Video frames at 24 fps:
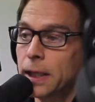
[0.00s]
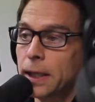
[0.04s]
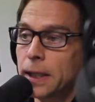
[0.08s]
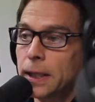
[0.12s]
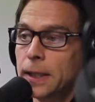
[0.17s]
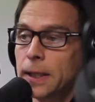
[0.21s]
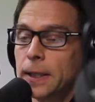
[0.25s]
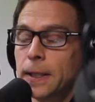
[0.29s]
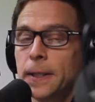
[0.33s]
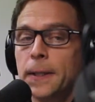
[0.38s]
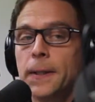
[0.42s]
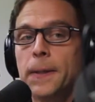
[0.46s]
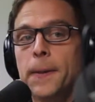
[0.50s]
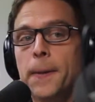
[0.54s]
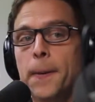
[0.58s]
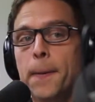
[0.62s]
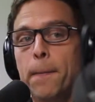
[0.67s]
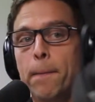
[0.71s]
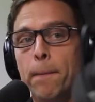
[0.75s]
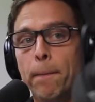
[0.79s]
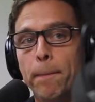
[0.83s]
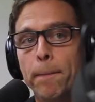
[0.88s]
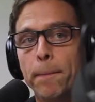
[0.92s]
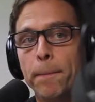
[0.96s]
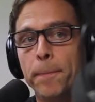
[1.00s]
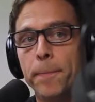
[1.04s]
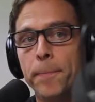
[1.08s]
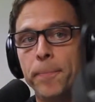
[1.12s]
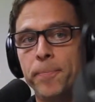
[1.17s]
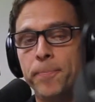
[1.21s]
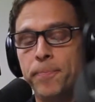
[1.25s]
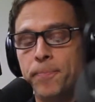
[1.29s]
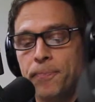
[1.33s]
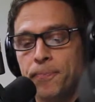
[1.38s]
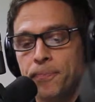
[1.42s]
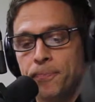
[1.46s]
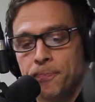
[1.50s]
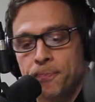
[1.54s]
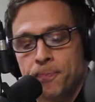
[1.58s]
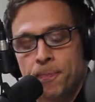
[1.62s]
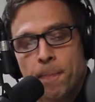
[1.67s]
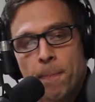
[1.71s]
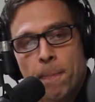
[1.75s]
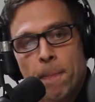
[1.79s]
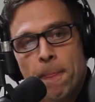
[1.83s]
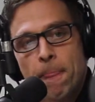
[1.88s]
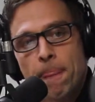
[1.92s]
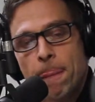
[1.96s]
Right. And then there are also
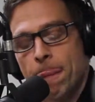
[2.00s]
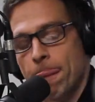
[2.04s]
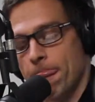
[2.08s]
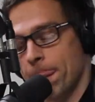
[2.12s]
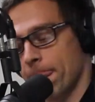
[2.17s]
the